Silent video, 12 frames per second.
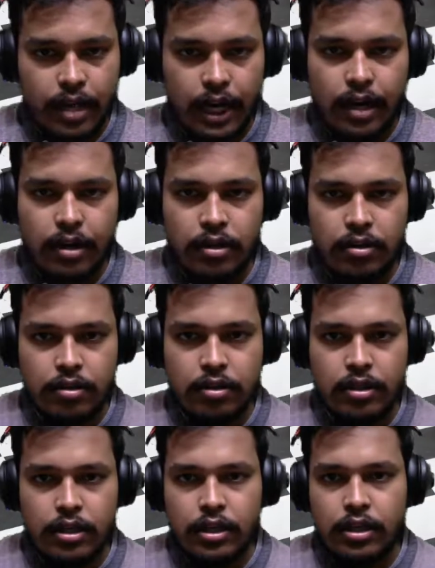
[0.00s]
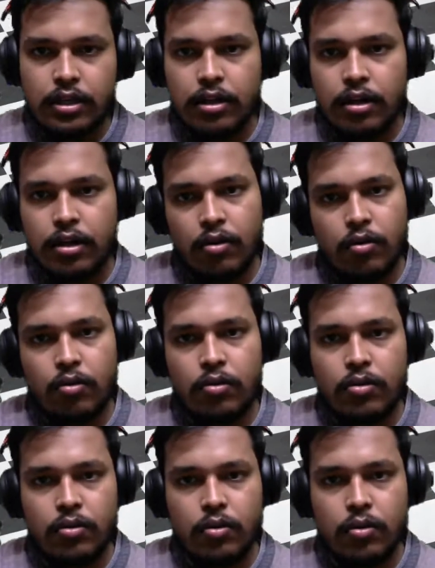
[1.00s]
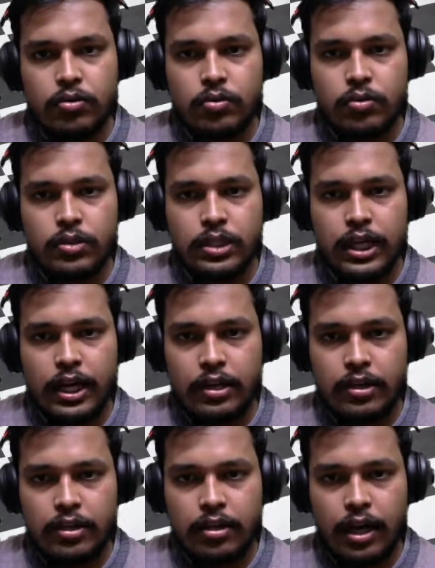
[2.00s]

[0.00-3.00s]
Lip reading: and rook goes to g8,